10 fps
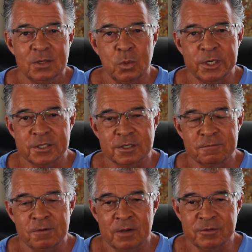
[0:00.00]
which is
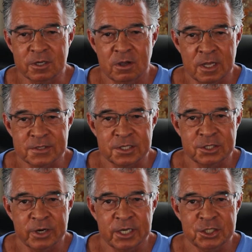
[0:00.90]
involved in
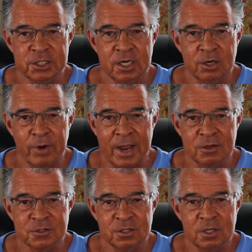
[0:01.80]
concentration,
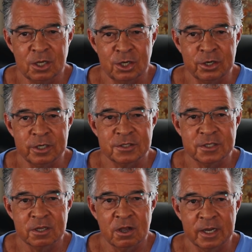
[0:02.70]
arousal, alertness,
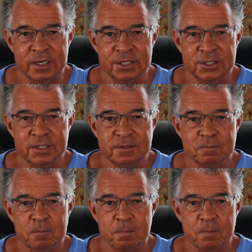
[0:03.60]
and cognition,